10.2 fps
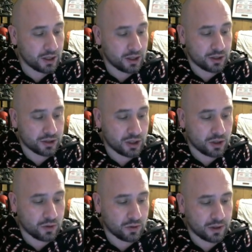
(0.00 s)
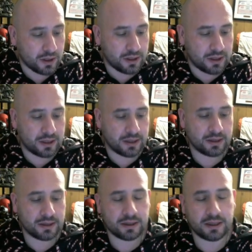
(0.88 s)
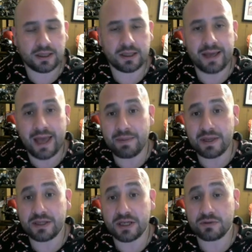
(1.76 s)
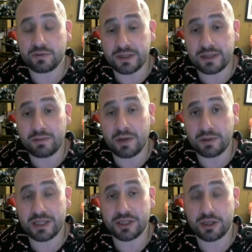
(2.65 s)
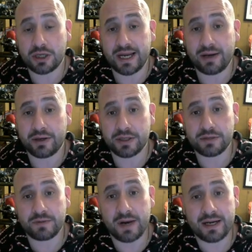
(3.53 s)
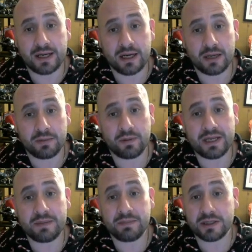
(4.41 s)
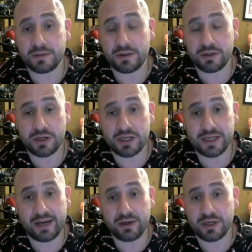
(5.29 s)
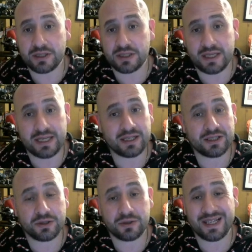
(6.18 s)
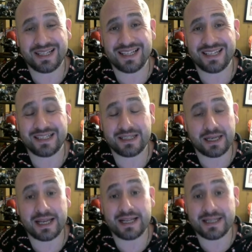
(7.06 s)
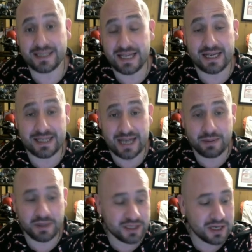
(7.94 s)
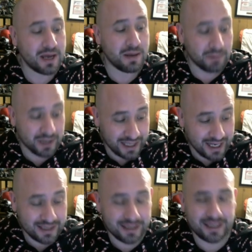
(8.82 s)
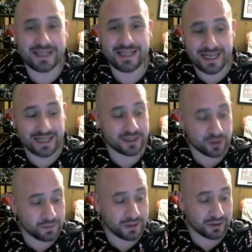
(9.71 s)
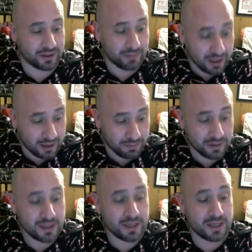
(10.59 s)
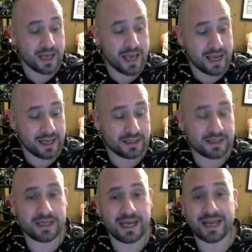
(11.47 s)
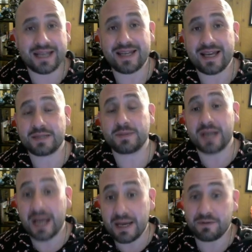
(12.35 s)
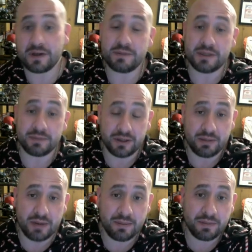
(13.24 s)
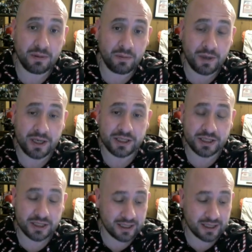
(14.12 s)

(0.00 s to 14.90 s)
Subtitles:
So Gambit does really well with his charge counters, right? When he builds up those charge counters, he can do insane damage, but again, needs to build them up. And it can take some time for him to build them up, which